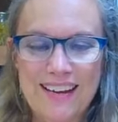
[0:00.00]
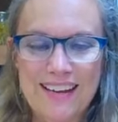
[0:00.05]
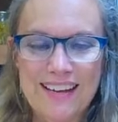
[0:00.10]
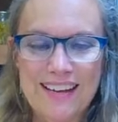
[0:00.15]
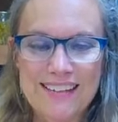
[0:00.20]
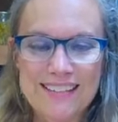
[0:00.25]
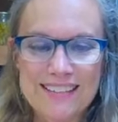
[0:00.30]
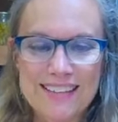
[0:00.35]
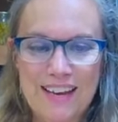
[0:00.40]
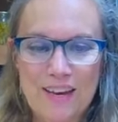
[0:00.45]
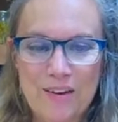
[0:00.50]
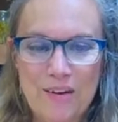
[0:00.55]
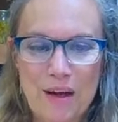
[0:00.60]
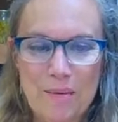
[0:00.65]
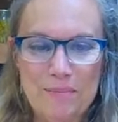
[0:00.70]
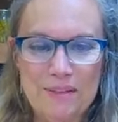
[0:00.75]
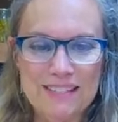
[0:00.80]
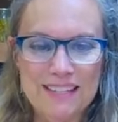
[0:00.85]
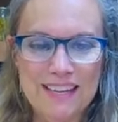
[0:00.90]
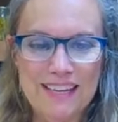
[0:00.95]
Yes. Hello,
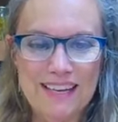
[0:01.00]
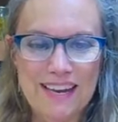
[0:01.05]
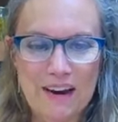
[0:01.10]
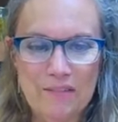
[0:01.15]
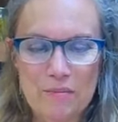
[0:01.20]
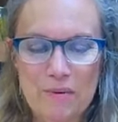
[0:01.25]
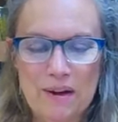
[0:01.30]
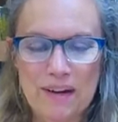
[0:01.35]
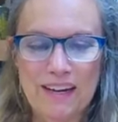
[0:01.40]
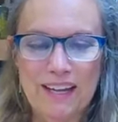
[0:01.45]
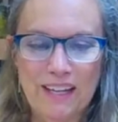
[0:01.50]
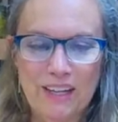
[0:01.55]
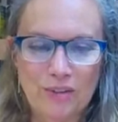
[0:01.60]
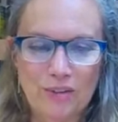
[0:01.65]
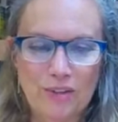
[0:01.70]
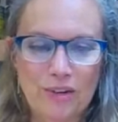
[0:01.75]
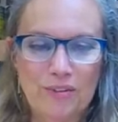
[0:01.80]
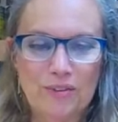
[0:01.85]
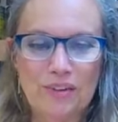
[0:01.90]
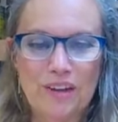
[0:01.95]
happy Sunday, everybody.
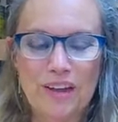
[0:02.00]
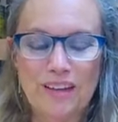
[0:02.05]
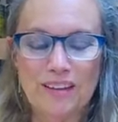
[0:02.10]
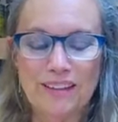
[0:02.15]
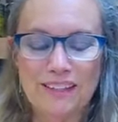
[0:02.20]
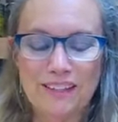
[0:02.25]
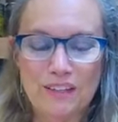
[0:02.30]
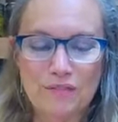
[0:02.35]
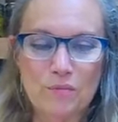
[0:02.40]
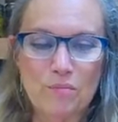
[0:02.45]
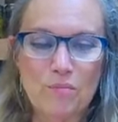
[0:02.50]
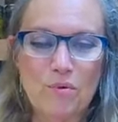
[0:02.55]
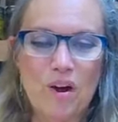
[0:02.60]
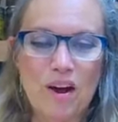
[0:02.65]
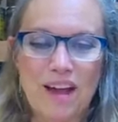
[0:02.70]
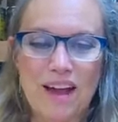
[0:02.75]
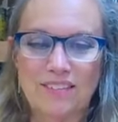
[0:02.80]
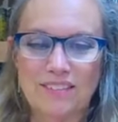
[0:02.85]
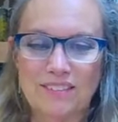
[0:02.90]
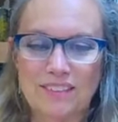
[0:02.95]
Hello, uh, Linda from
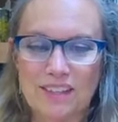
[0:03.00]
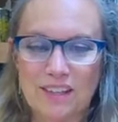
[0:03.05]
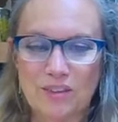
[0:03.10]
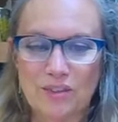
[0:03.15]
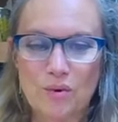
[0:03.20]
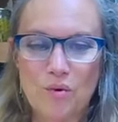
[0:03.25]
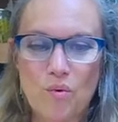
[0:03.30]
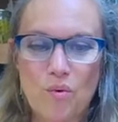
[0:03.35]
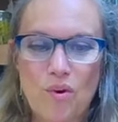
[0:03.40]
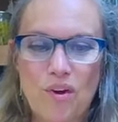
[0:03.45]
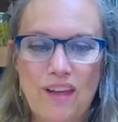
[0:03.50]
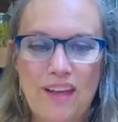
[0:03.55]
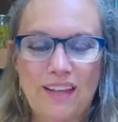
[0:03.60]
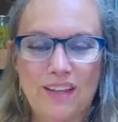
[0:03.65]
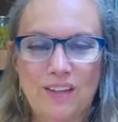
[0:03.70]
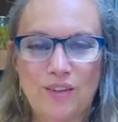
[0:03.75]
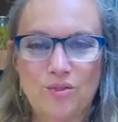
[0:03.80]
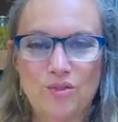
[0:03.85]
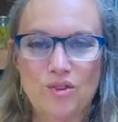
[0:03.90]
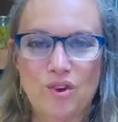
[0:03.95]
Rock Island, Illinois.
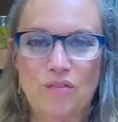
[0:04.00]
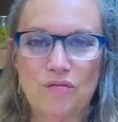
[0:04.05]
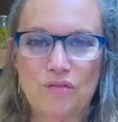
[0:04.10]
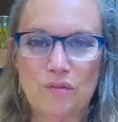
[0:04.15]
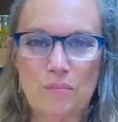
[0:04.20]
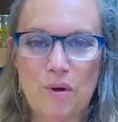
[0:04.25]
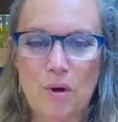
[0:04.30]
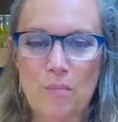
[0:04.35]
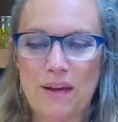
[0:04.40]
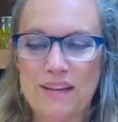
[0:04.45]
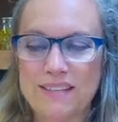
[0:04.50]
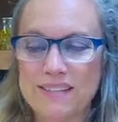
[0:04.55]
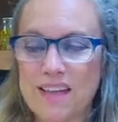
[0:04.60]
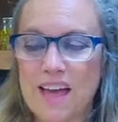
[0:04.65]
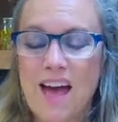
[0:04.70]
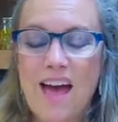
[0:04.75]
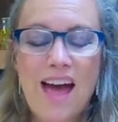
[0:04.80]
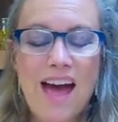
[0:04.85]
Hello, John from Home Base.